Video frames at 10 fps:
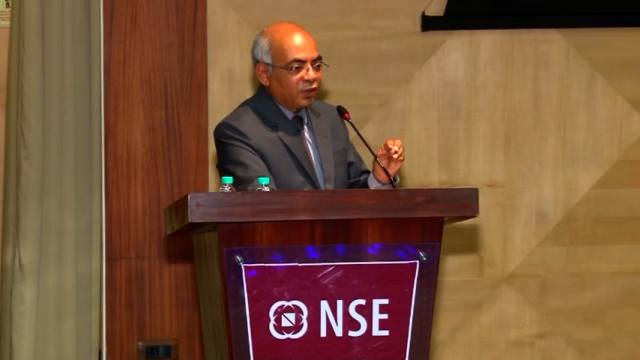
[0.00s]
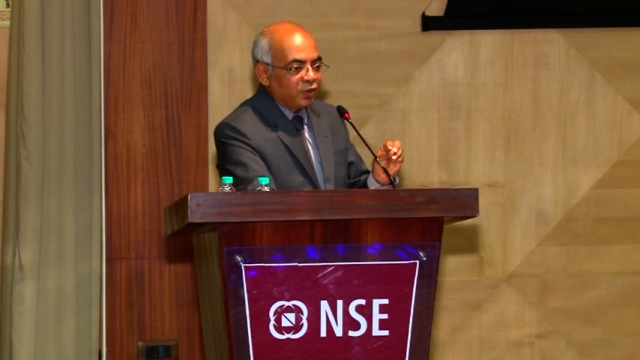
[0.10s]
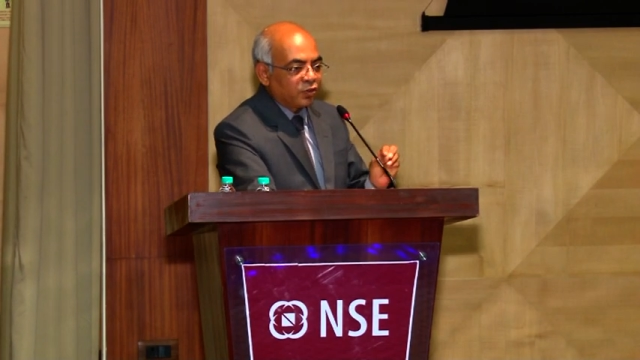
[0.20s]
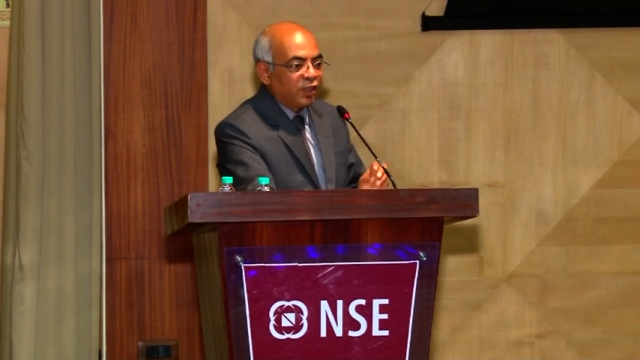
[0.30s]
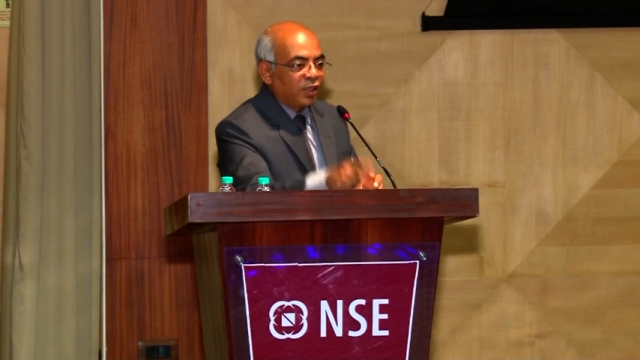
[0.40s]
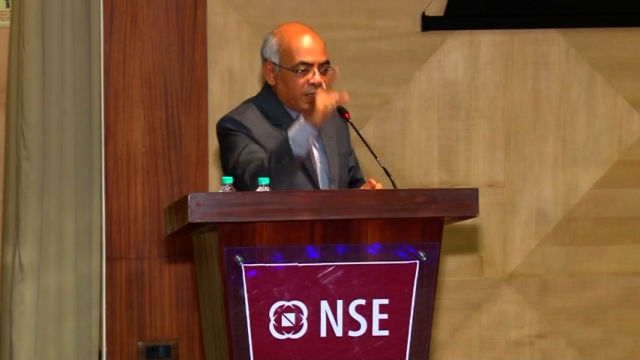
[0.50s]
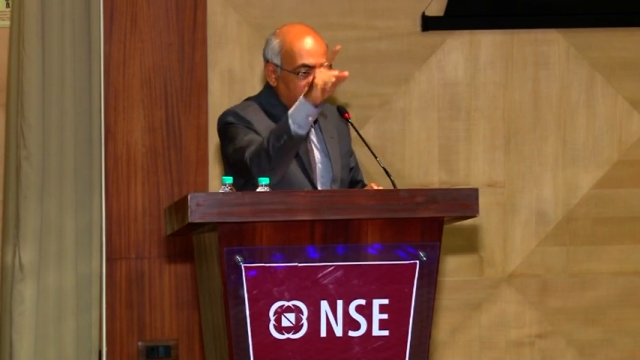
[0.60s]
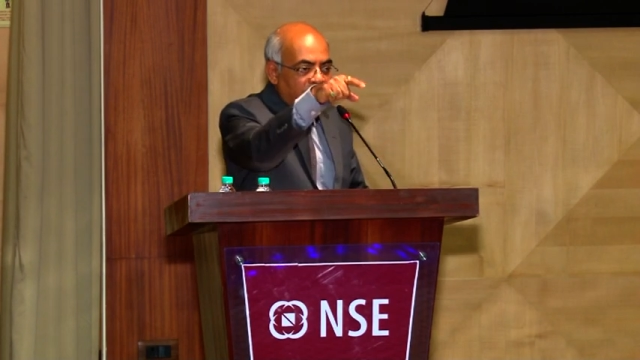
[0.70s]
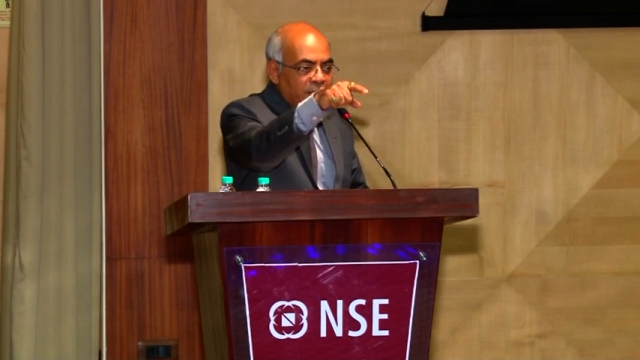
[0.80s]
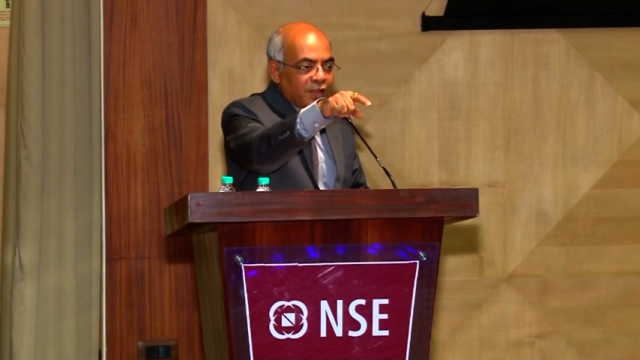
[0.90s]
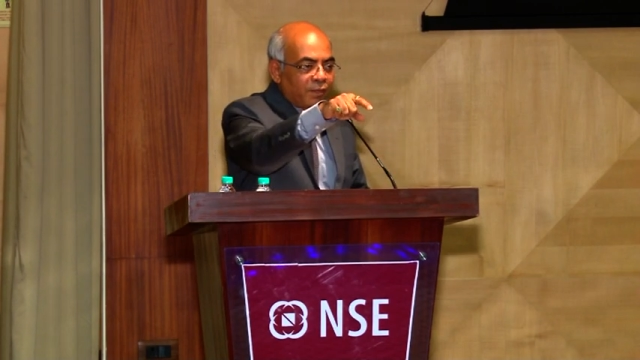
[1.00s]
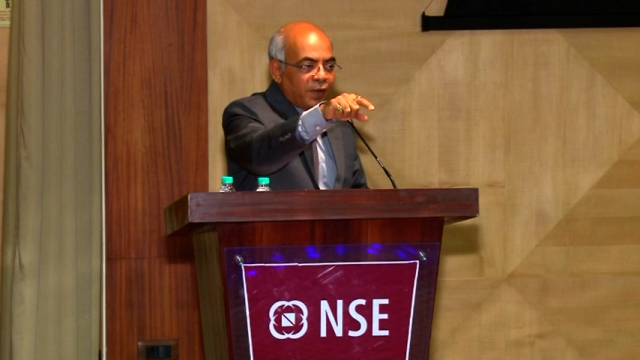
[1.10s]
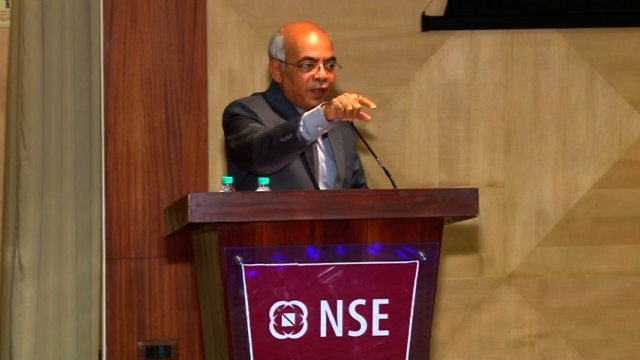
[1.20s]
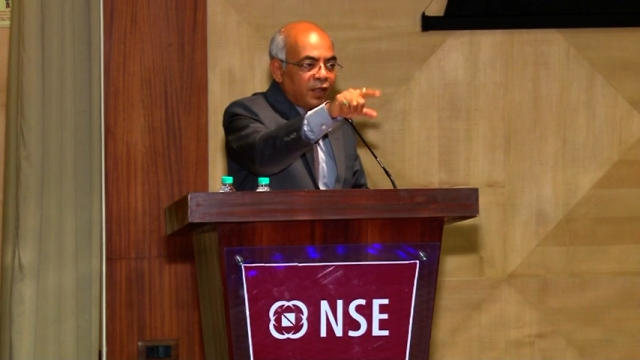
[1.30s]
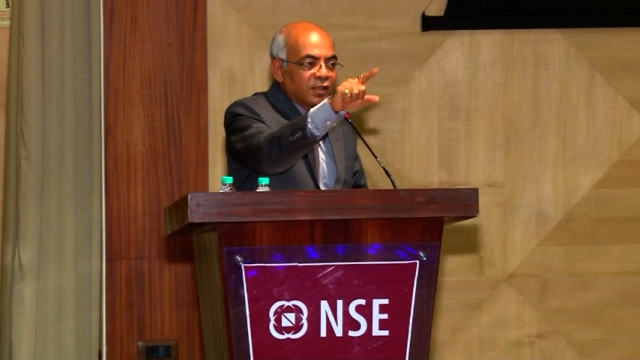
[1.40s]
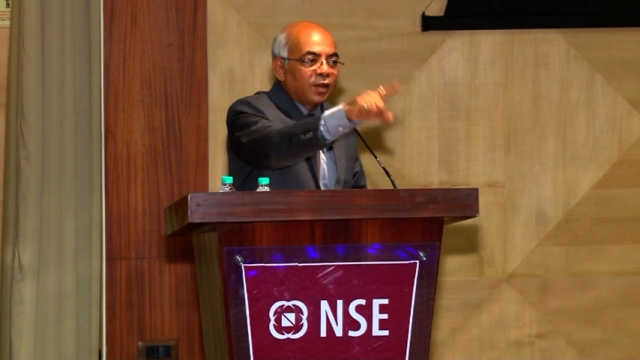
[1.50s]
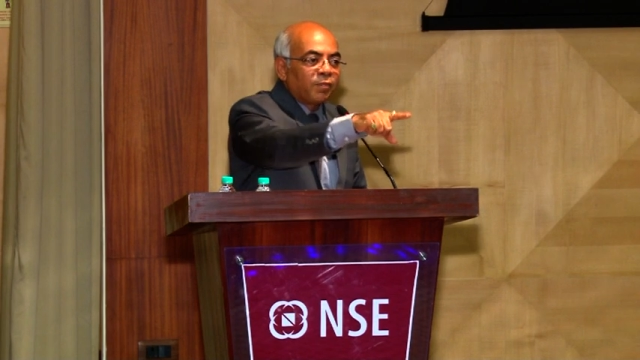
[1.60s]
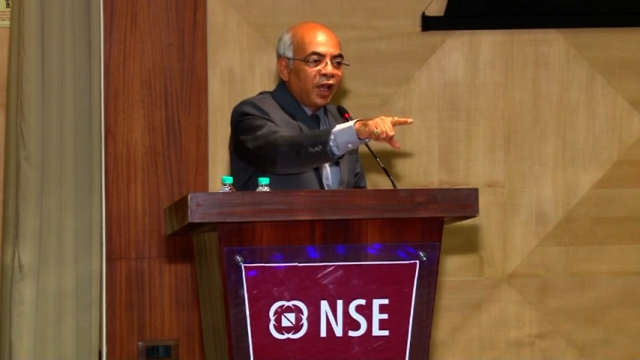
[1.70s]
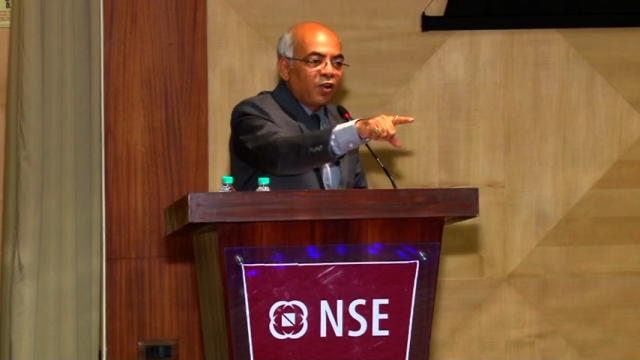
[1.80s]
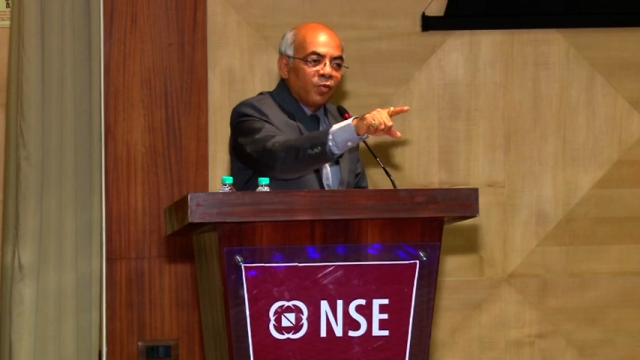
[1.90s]
So in the given example, it is
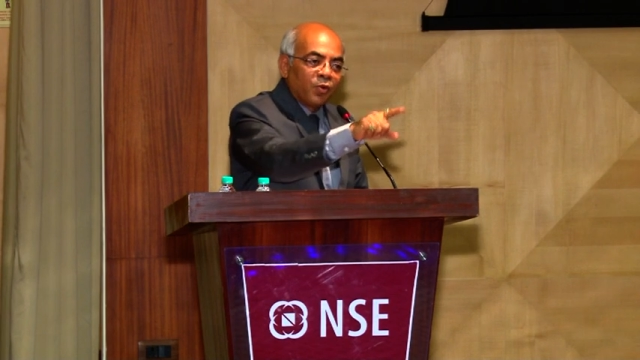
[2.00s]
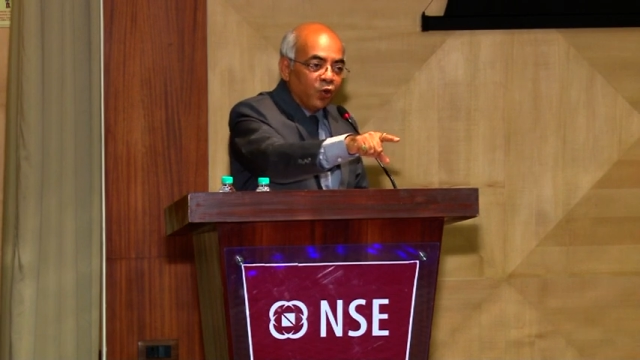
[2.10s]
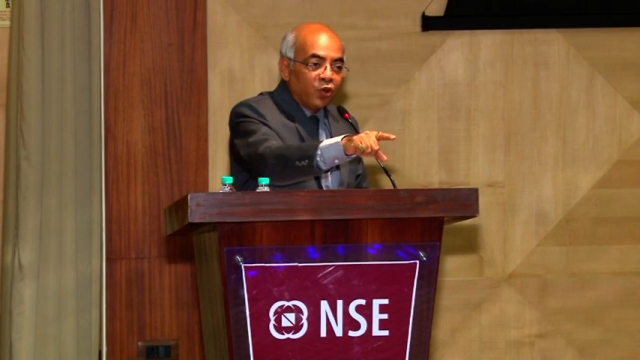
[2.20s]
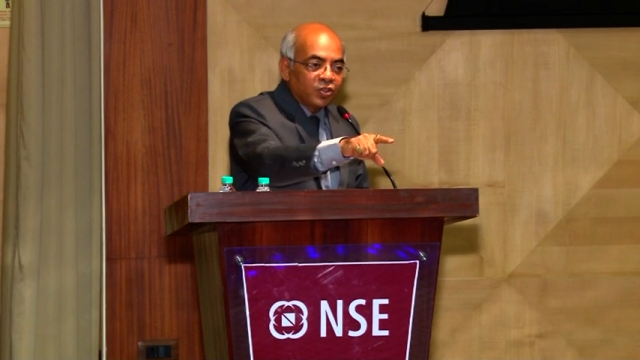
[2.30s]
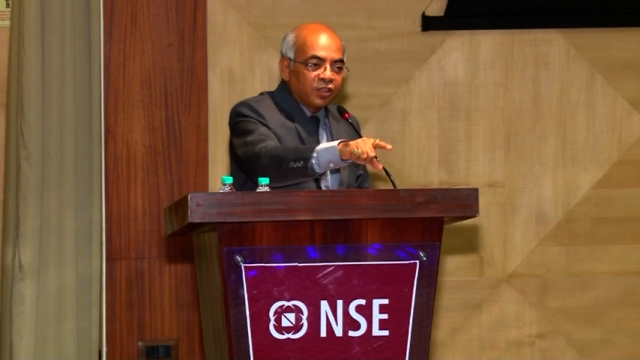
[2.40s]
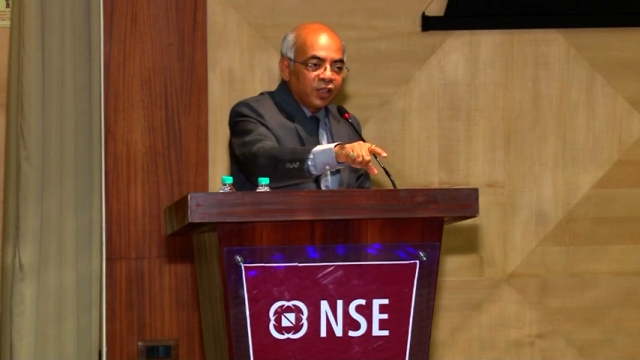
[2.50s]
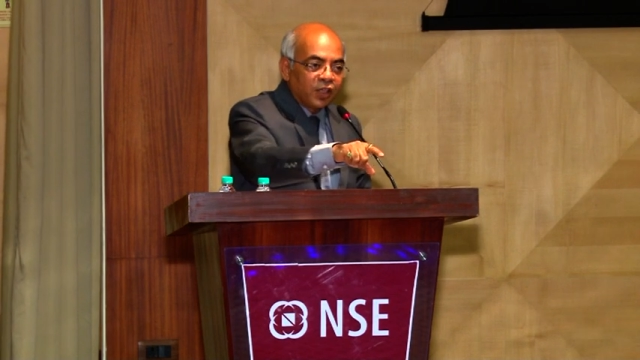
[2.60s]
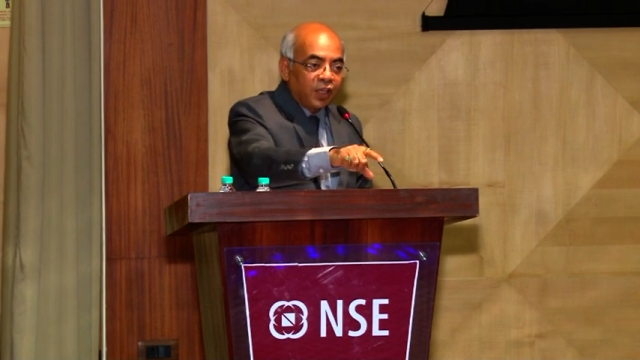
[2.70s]
supply of goods.